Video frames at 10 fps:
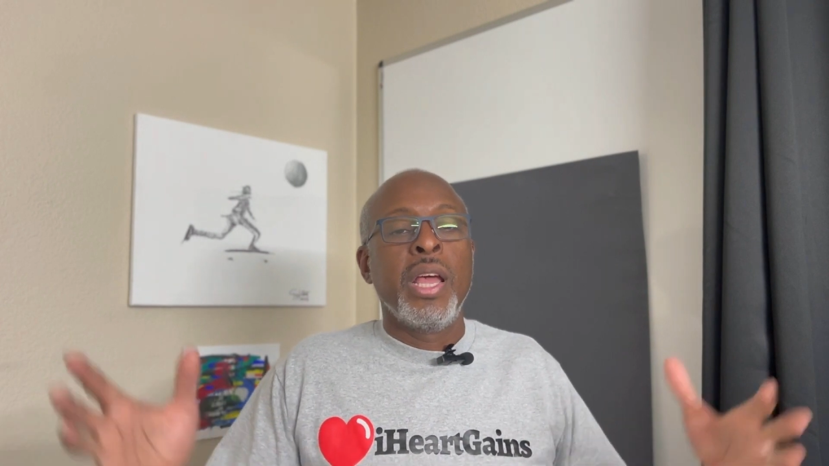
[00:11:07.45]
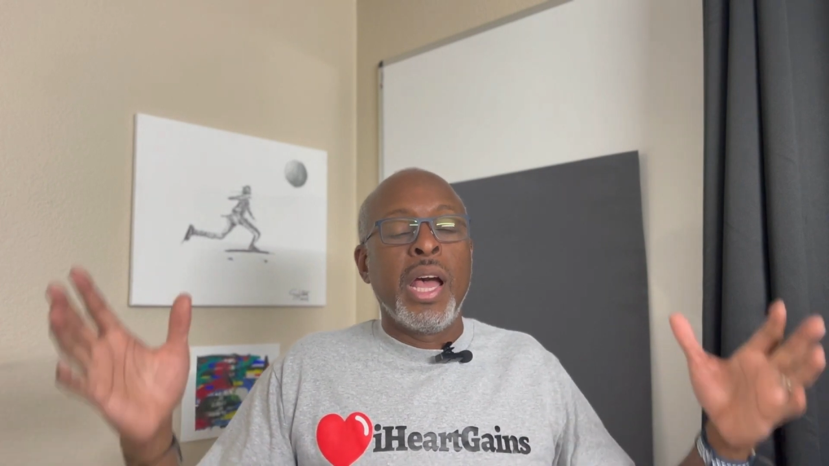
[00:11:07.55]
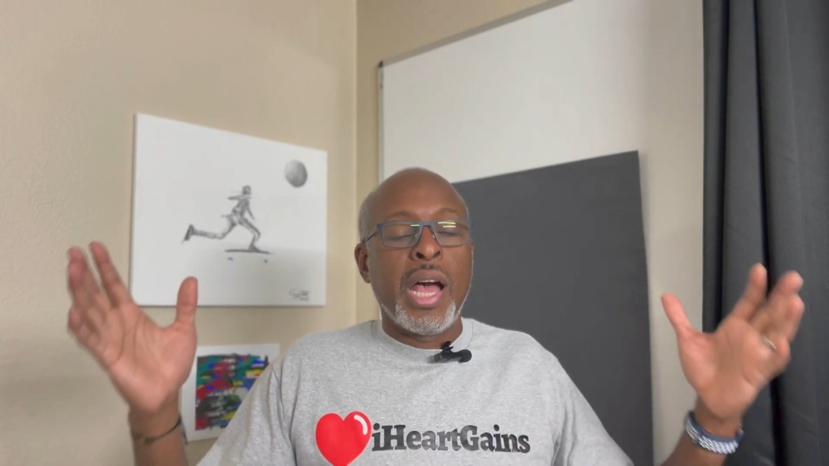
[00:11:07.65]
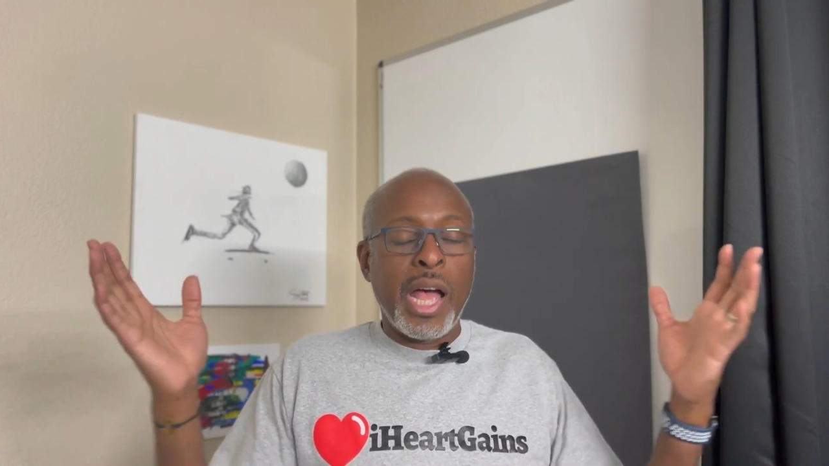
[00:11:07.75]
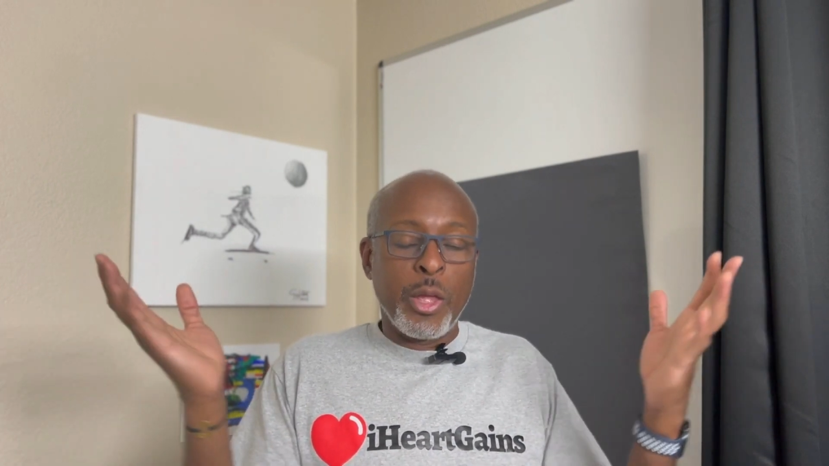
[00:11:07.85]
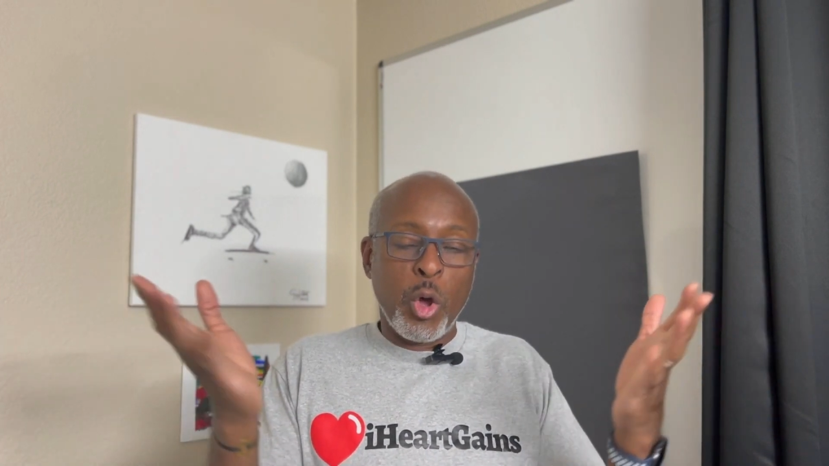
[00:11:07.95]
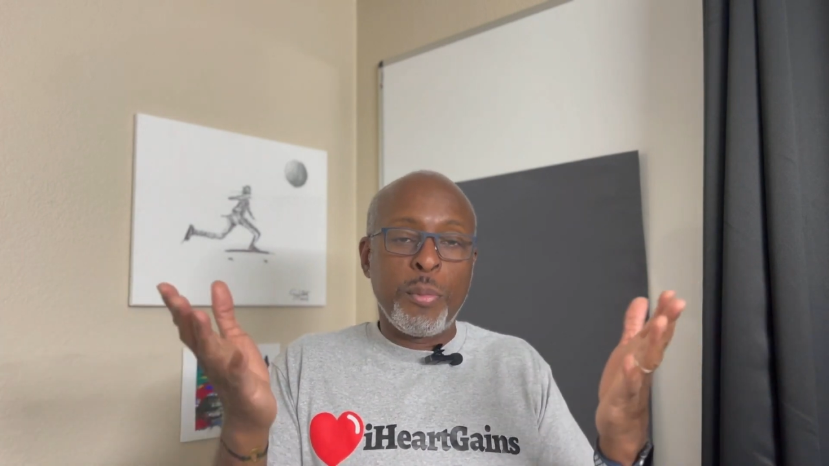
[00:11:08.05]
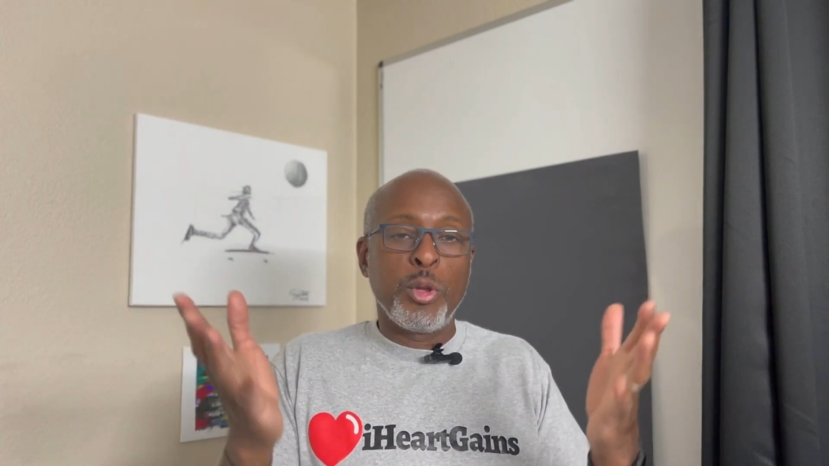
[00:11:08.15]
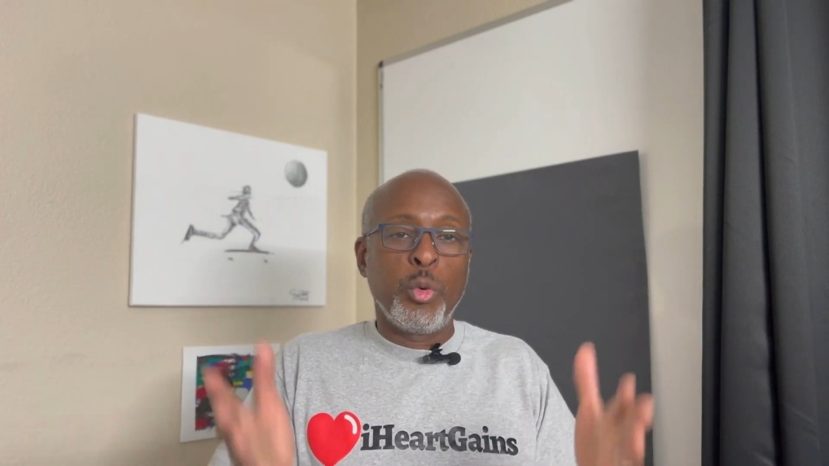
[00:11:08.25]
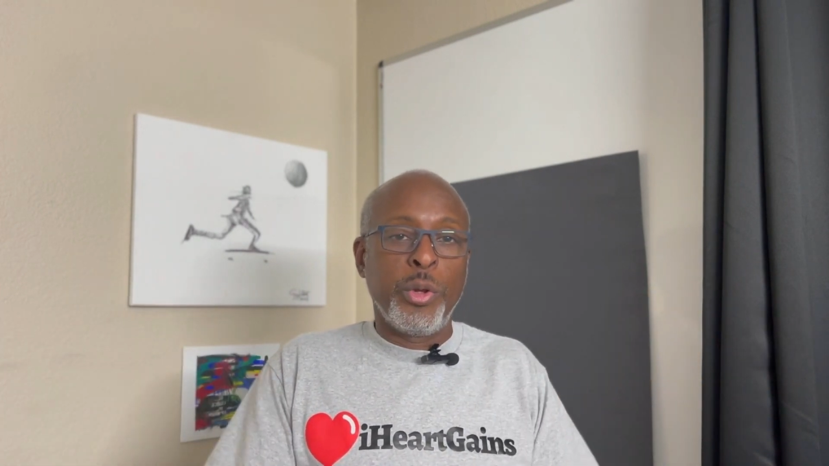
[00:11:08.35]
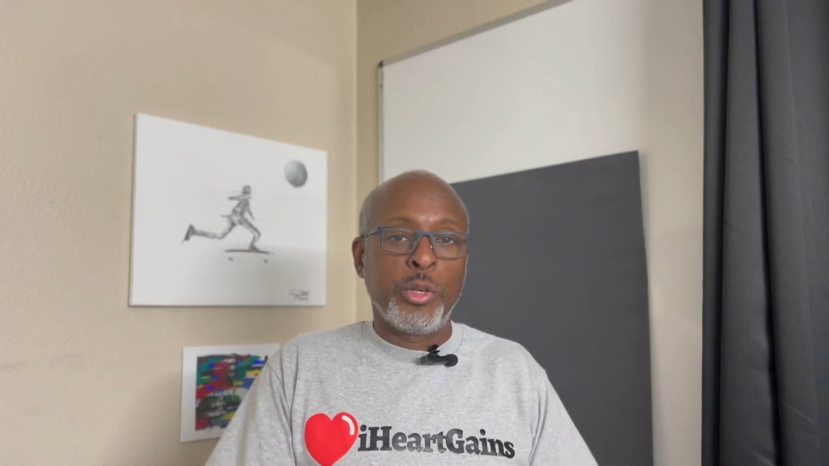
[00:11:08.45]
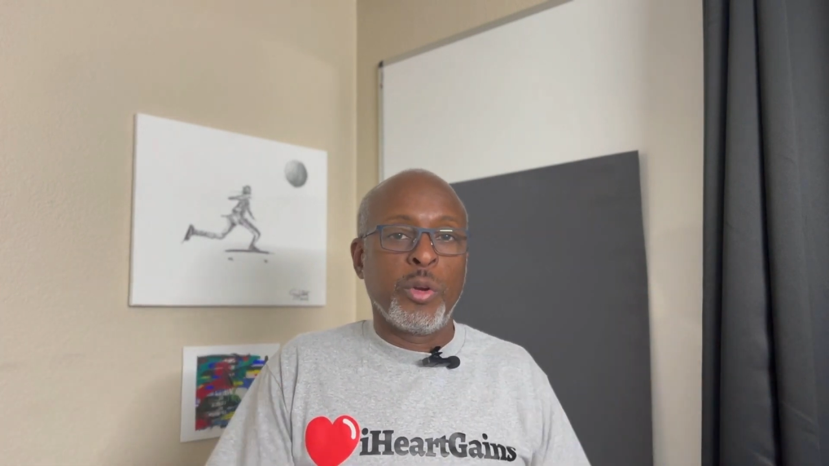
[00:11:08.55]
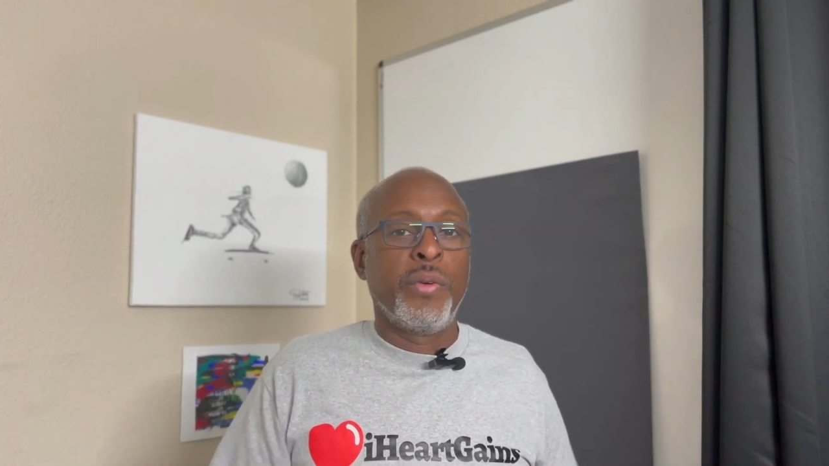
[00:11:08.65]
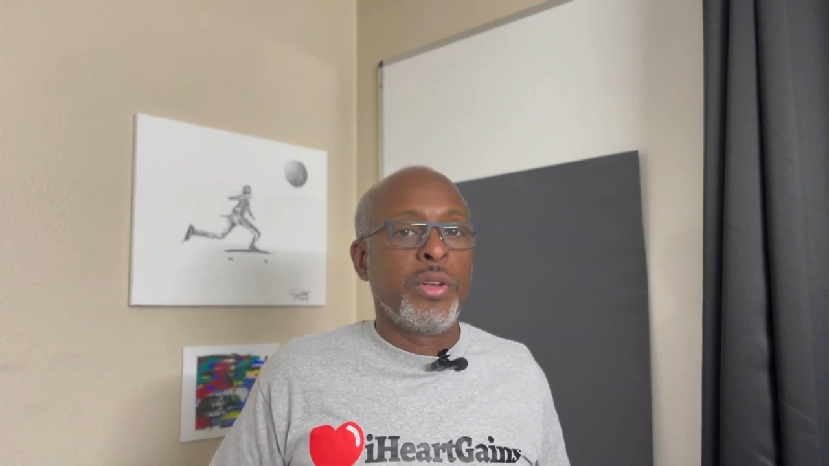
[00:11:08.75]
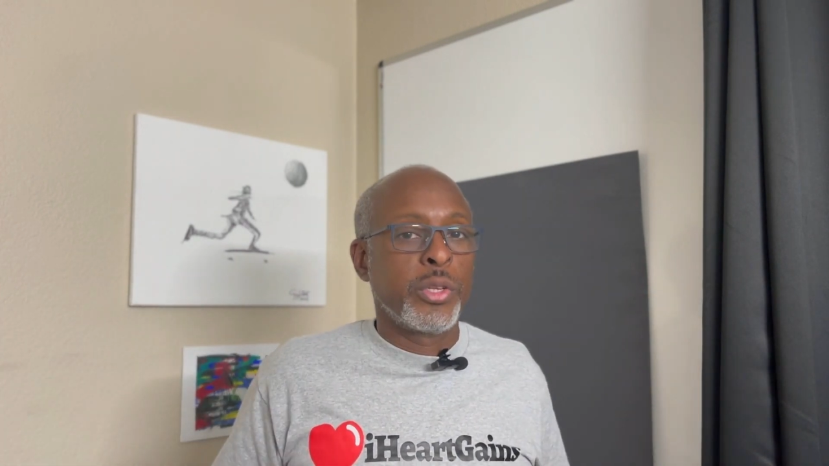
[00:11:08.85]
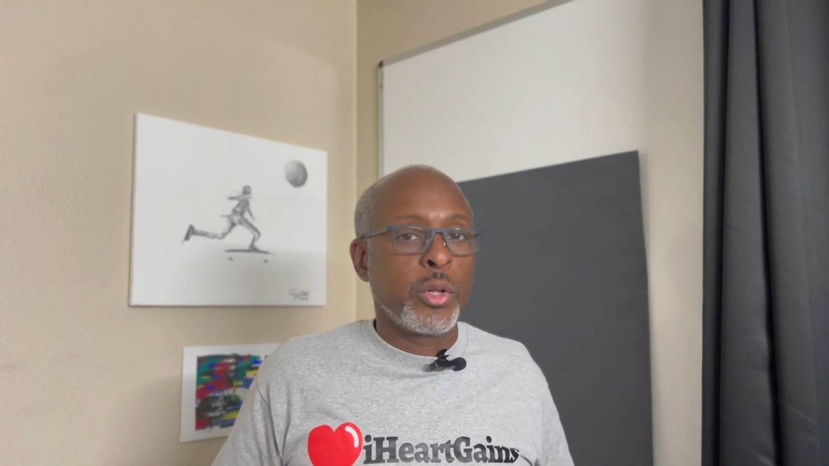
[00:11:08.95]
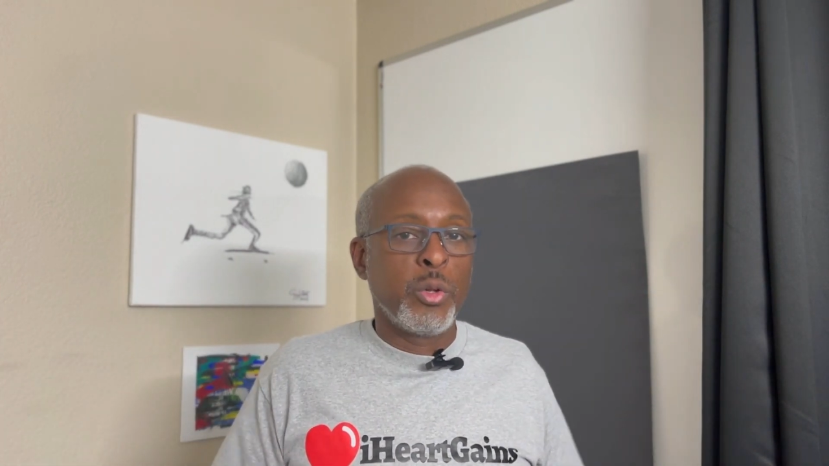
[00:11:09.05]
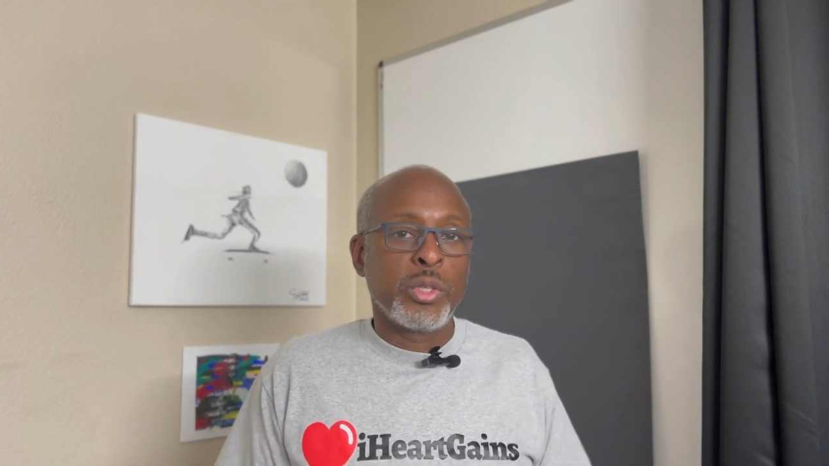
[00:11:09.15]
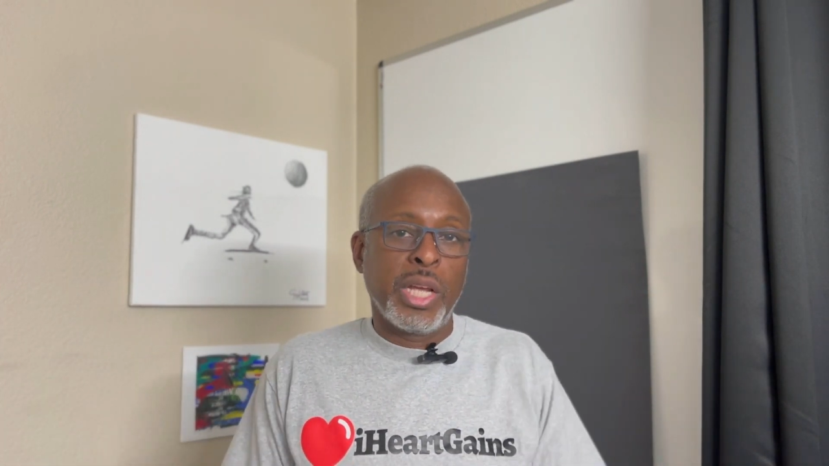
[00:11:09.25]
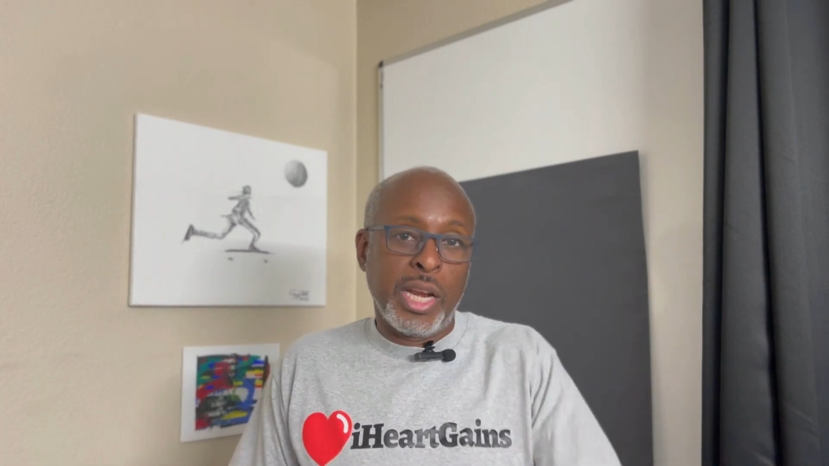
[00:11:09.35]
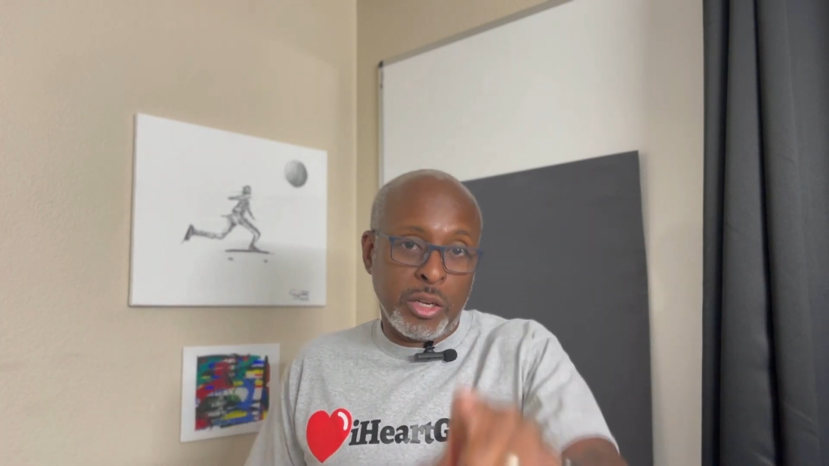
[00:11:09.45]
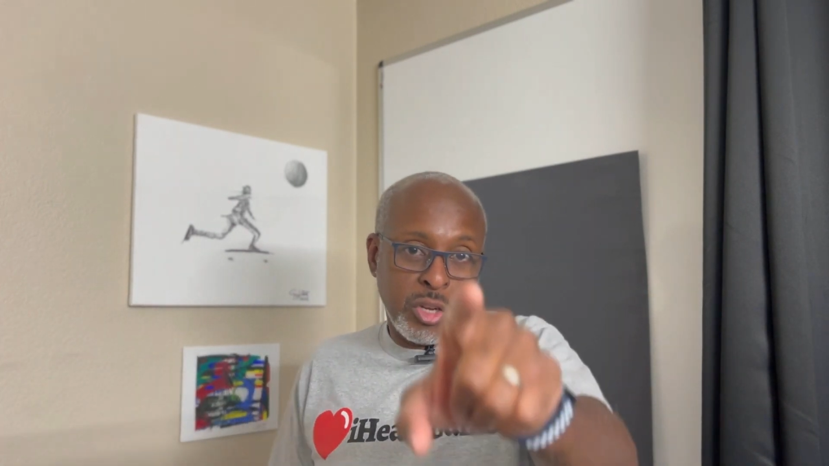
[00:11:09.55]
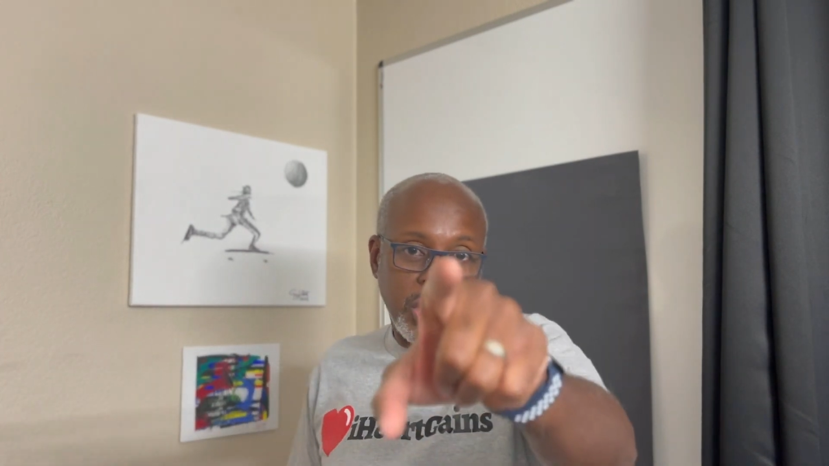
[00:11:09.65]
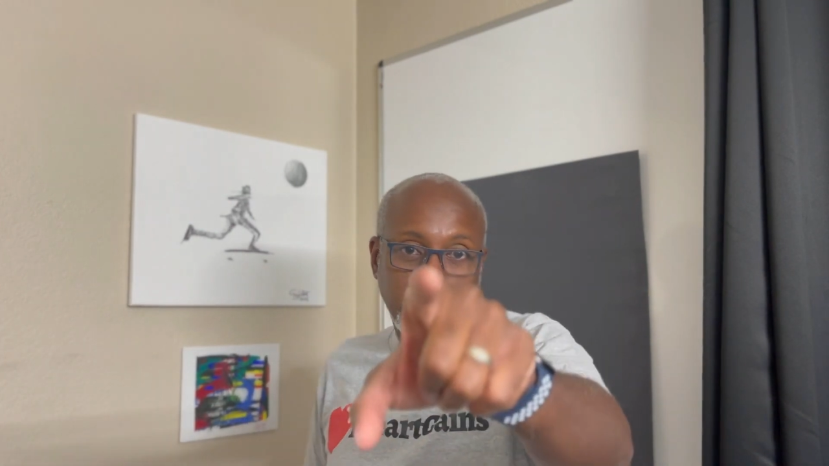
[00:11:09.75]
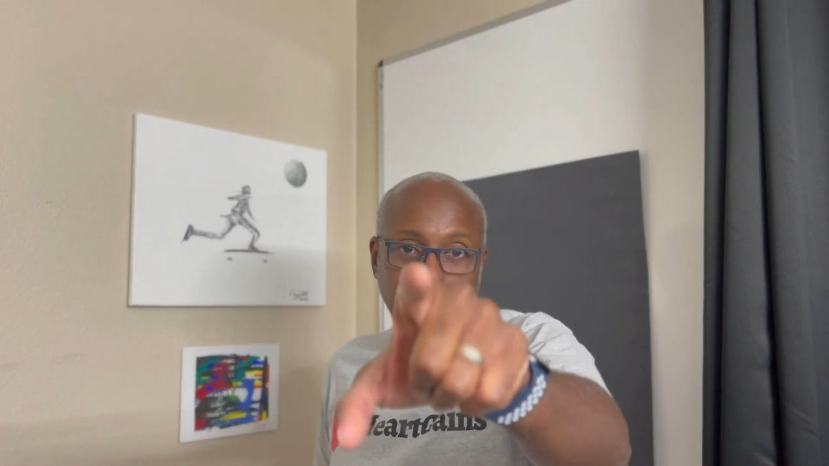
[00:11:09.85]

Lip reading: I hope you reach your fitness goals, and I'll talk to you in